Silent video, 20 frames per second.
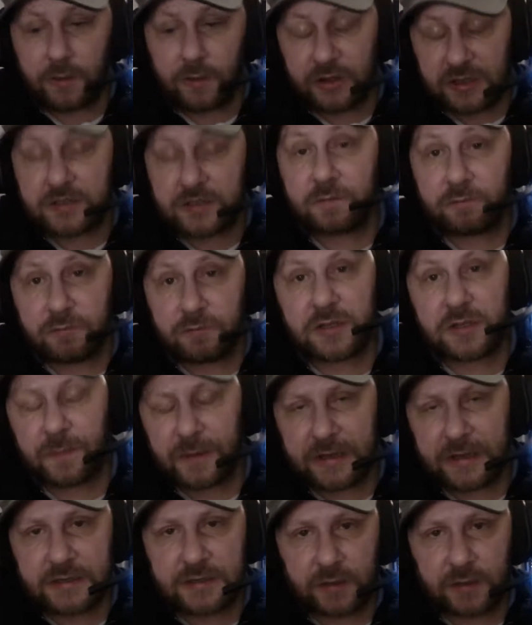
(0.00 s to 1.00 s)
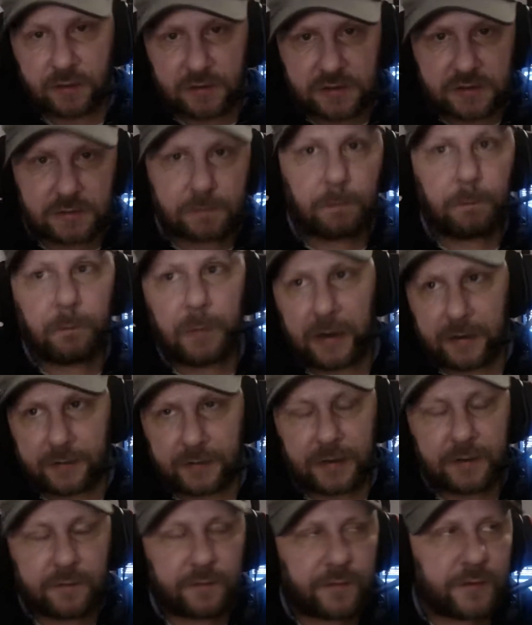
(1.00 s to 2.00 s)
this was the biggest dose back
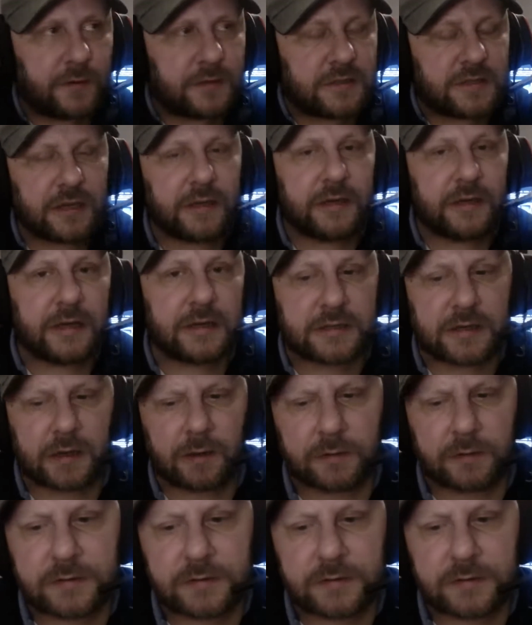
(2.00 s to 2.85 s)
then, 13 years ago.